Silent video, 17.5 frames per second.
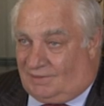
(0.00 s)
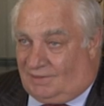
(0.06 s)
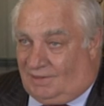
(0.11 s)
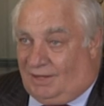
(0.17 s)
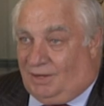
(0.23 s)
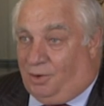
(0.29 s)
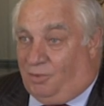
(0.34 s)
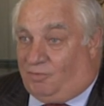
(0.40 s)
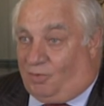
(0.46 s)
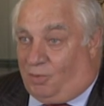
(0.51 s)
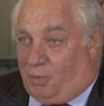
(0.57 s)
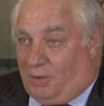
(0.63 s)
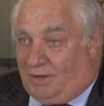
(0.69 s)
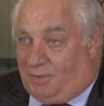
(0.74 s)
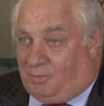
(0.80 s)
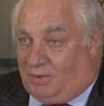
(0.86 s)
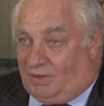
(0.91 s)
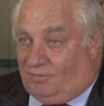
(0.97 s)
An
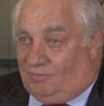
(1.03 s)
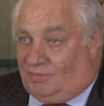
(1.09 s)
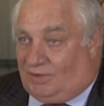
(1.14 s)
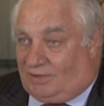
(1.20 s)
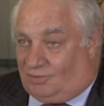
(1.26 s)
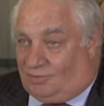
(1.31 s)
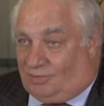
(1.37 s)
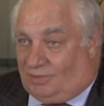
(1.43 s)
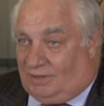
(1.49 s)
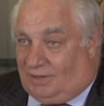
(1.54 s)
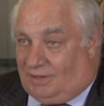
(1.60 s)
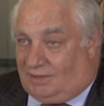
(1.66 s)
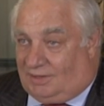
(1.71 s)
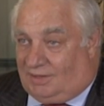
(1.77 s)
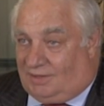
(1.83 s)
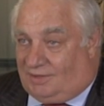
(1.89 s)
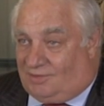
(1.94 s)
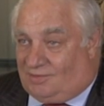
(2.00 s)
overwhelming victory, I
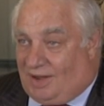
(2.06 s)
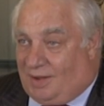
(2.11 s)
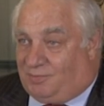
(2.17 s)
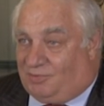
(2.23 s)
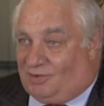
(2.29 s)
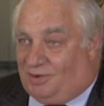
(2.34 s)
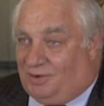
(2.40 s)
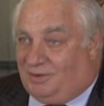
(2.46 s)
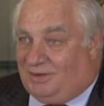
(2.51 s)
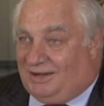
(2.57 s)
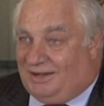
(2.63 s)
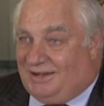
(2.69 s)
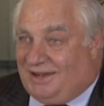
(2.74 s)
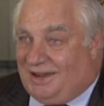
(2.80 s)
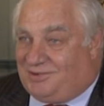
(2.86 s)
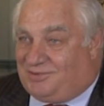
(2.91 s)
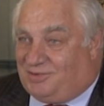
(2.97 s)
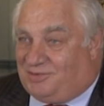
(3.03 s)
think, is absolutely
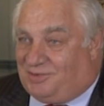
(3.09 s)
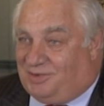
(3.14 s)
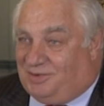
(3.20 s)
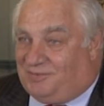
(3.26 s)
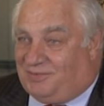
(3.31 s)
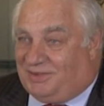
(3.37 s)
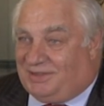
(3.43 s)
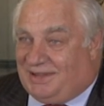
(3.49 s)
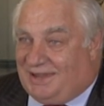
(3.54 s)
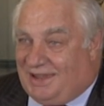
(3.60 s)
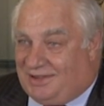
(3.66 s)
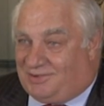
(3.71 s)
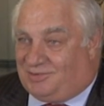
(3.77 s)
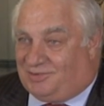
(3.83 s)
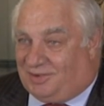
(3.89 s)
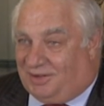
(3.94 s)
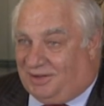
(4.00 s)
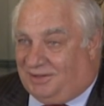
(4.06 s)
necessary for the
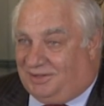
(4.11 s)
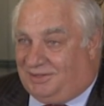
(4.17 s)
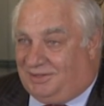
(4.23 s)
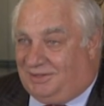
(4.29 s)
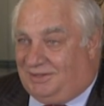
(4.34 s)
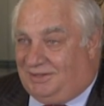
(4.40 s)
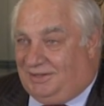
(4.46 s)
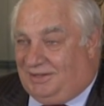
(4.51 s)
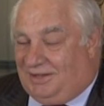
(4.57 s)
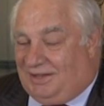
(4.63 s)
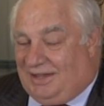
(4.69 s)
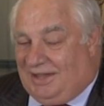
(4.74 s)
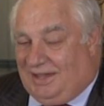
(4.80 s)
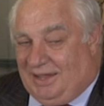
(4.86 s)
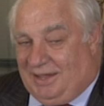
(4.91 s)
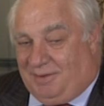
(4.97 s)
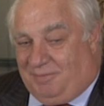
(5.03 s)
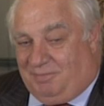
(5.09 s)
yes side,
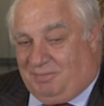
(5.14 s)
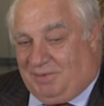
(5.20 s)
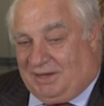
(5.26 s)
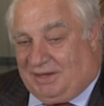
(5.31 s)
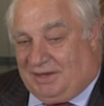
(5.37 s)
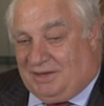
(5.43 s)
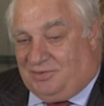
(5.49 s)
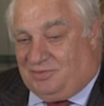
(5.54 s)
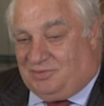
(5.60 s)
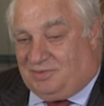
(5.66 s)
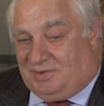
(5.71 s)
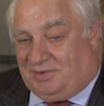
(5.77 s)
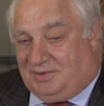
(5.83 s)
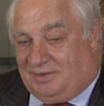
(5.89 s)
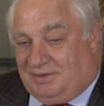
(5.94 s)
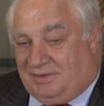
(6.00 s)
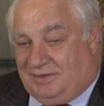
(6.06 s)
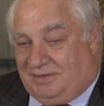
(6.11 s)
because
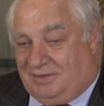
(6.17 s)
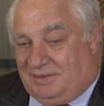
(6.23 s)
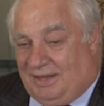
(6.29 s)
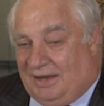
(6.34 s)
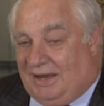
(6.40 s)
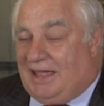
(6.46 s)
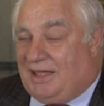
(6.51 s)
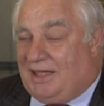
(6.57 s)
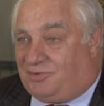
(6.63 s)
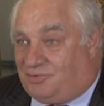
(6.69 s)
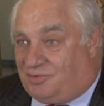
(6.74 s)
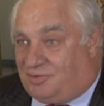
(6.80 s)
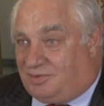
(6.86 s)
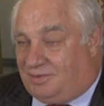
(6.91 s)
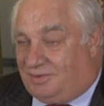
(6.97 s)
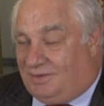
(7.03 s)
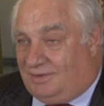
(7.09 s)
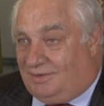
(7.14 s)
the
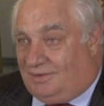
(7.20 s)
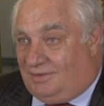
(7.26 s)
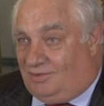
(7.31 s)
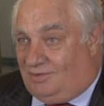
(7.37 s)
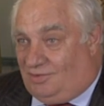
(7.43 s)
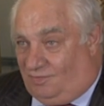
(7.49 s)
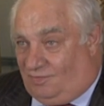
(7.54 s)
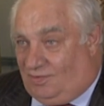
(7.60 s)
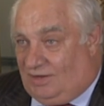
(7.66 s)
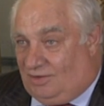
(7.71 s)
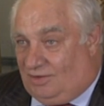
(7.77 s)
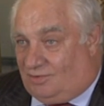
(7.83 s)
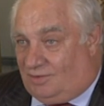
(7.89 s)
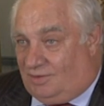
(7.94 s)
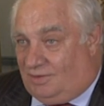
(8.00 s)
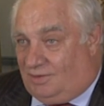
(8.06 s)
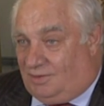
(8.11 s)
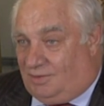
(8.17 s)
last
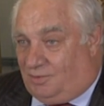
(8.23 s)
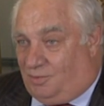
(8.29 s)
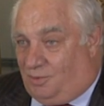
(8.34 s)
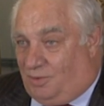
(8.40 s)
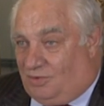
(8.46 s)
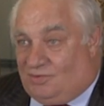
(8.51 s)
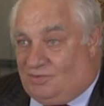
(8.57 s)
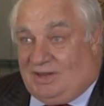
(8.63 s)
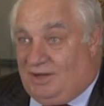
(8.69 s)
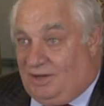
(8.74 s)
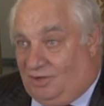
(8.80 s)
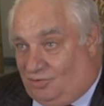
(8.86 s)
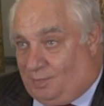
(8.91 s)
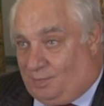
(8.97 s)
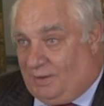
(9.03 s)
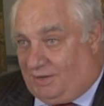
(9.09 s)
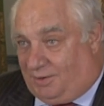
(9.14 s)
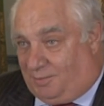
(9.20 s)
defeat was
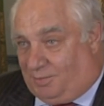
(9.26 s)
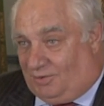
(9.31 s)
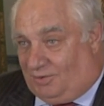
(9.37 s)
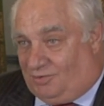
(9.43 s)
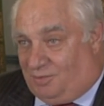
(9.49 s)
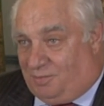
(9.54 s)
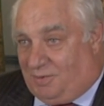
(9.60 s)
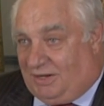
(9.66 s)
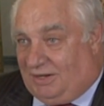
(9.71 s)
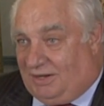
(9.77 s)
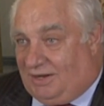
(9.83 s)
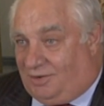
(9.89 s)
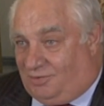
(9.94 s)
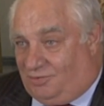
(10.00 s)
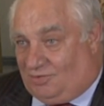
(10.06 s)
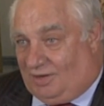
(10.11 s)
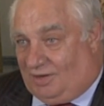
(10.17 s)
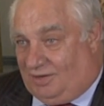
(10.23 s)
inexplicable to many
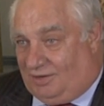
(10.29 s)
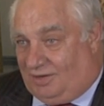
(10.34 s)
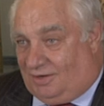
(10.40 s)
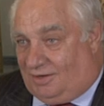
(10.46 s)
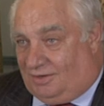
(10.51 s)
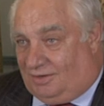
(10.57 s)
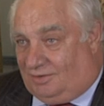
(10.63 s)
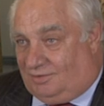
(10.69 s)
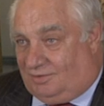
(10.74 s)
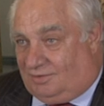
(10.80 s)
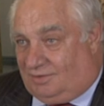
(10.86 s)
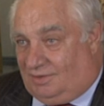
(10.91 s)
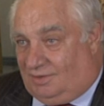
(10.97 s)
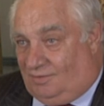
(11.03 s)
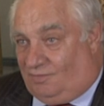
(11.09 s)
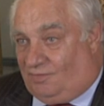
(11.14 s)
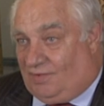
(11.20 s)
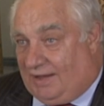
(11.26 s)
outside Ireland.
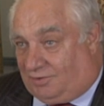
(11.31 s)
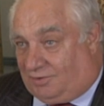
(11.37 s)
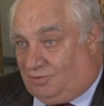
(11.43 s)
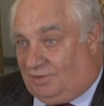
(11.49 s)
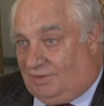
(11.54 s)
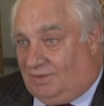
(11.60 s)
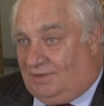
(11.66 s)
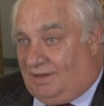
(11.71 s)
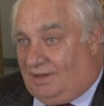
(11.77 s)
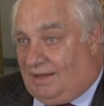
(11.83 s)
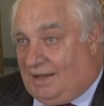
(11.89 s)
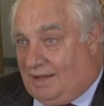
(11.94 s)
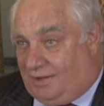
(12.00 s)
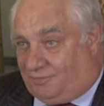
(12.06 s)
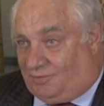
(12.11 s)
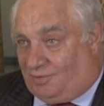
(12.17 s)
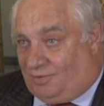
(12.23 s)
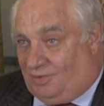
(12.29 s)
In fact,
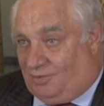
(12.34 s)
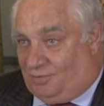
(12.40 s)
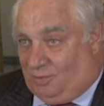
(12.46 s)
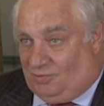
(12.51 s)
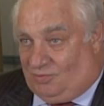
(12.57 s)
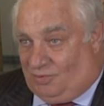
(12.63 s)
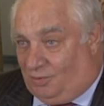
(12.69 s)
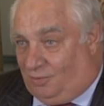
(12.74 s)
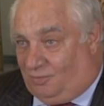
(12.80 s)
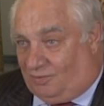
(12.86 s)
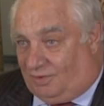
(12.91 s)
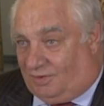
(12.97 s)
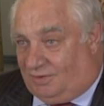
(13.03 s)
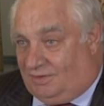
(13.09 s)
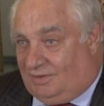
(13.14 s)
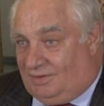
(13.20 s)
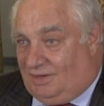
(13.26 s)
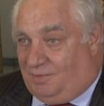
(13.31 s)
after it was
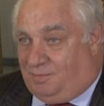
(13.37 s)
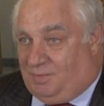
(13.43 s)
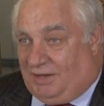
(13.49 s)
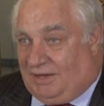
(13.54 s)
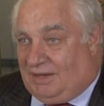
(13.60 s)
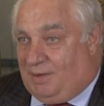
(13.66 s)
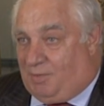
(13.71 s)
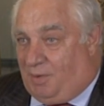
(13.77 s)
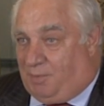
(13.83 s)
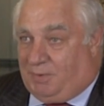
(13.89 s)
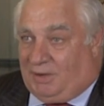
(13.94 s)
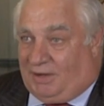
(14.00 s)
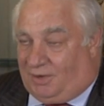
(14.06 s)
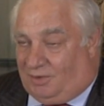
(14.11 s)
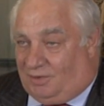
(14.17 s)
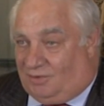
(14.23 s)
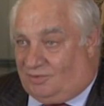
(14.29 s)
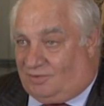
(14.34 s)
over, it became
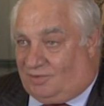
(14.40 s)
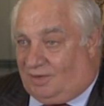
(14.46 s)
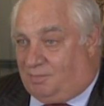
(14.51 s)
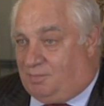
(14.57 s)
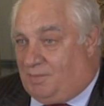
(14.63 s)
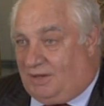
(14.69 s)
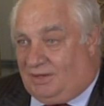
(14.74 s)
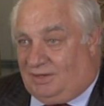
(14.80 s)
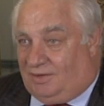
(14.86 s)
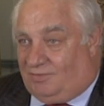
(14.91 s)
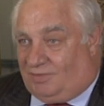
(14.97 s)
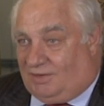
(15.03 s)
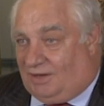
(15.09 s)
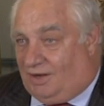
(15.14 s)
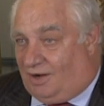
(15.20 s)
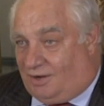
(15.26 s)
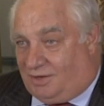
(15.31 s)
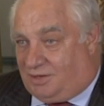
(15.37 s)
apparent that many of
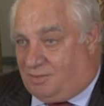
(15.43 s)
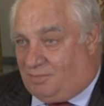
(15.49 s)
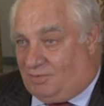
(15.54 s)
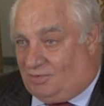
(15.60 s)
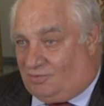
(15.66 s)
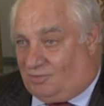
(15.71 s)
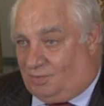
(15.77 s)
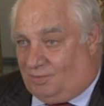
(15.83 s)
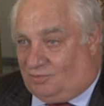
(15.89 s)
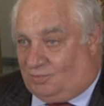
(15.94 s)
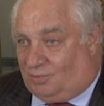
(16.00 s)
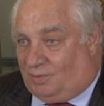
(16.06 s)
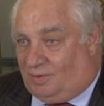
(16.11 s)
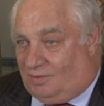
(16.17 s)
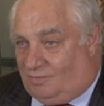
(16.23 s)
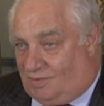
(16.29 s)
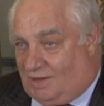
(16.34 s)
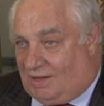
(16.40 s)
the arguments which
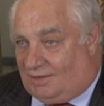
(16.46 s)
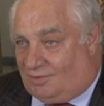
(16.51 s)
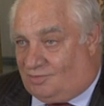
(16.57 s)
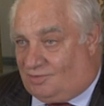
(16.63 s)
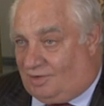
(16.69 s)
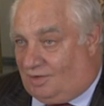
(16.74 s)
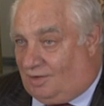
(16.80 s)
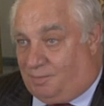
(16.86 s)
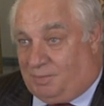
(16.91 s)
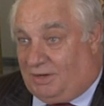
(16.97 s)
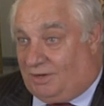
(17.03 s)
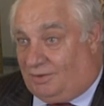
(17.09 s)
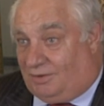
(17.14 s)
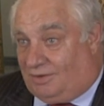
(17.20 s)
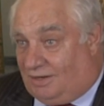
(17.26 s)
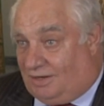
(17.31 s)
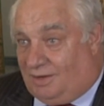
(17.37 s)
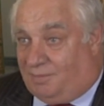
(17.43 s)
were advanced and
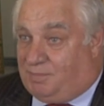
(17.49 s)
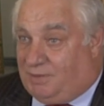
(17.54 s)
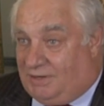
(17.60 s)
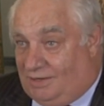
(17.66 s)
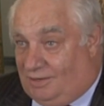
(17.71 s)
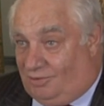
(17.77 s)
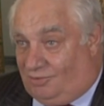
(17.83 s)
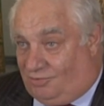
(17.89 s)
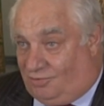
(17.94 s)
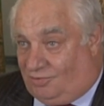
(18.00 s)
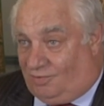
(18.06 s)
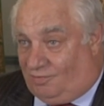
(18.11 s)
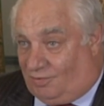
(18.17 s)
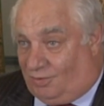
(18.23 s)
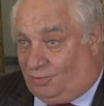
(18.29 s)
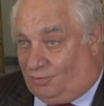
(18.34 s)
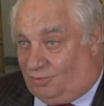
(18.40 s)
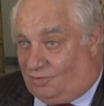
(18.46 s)
apparently appealed to
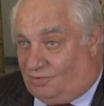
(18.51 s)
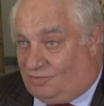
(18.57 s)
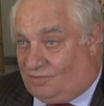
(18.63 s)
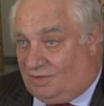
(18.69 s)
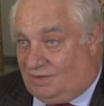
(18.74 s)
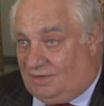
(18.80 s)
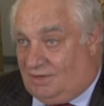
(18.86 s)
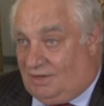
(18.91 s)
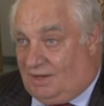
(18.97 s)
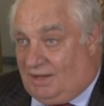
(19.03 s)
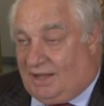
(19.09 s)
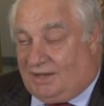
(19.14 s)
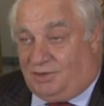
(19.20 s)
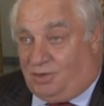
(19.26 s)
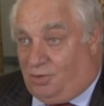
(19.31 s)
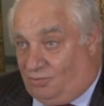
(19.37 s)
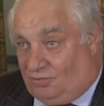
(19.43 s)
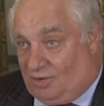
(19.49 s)
voters
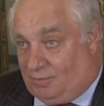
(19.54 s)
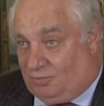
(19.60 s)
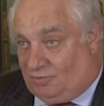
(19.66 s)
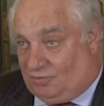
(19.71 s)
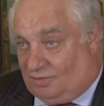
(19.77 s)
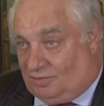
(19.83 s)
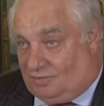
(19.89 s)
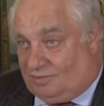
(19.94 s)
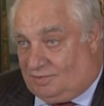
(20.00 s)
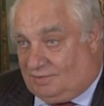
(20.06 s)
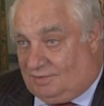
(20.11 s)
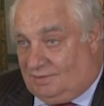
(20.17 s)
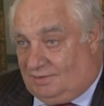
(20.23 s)
had no substance,